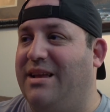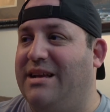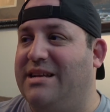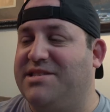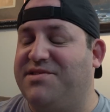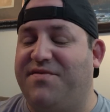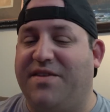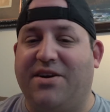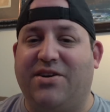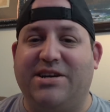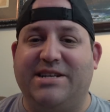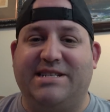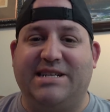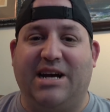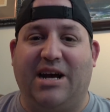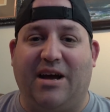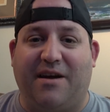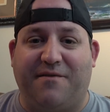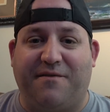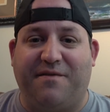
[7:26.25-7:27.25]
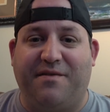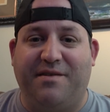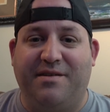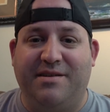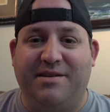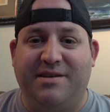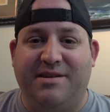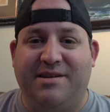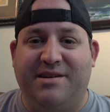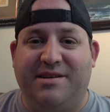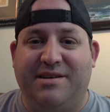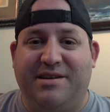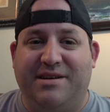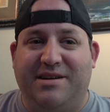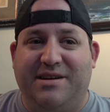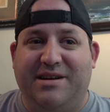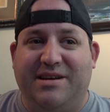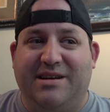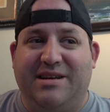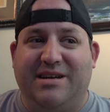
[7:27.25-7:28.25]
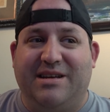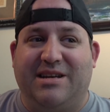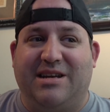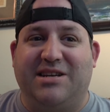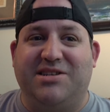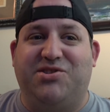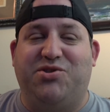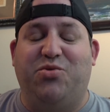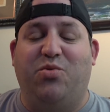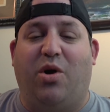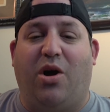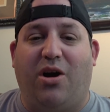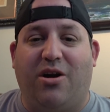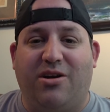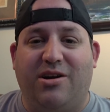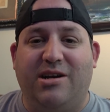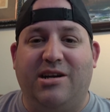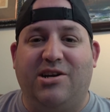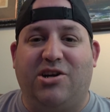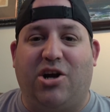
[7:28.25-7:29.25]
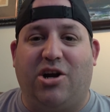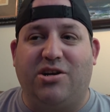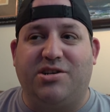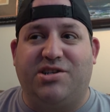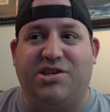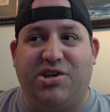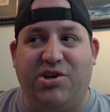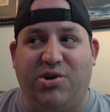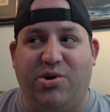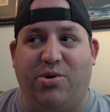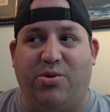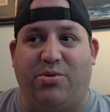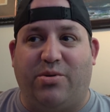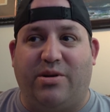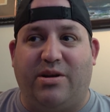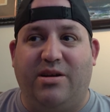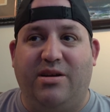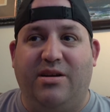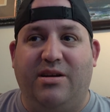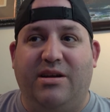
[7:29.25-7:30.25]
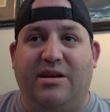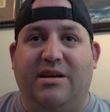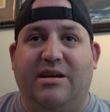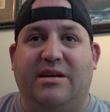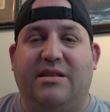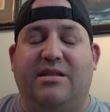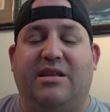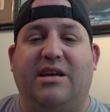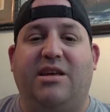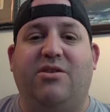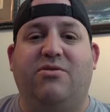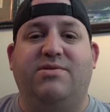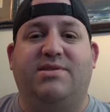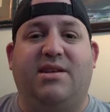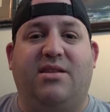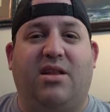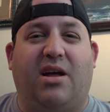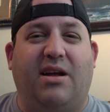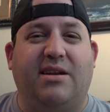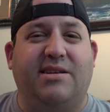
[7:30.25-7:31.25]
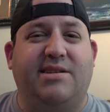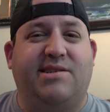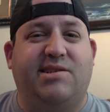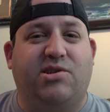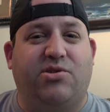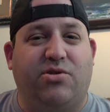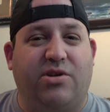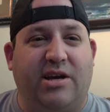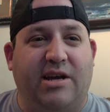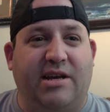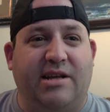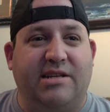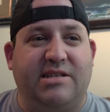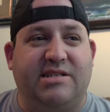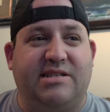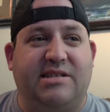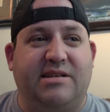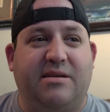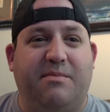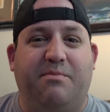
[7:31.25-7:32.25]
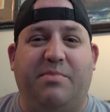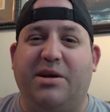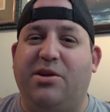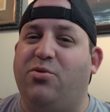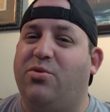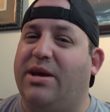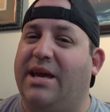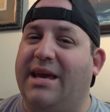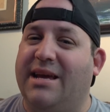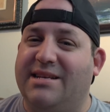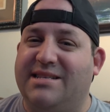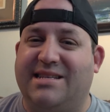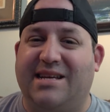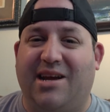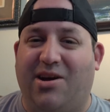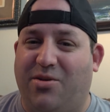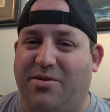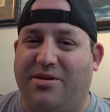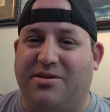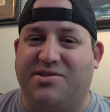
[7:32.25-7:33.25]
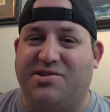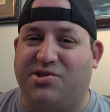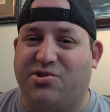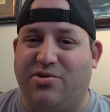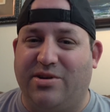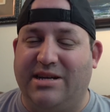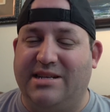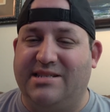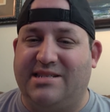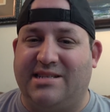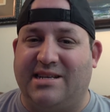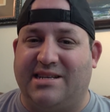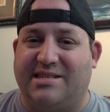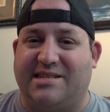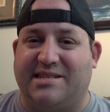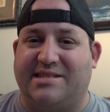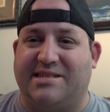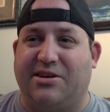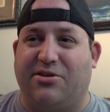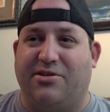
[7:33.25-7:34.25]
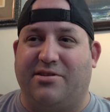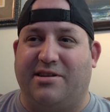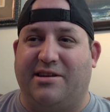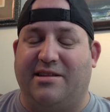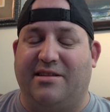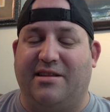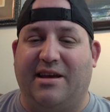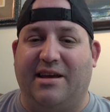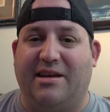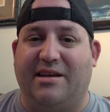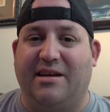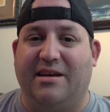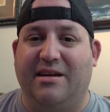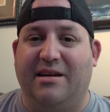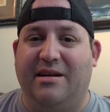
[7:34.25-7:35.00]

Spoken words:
is very tough, because you are in a cartoon. They use a lot of screens, but you can't tell they're screens necessarily. Like,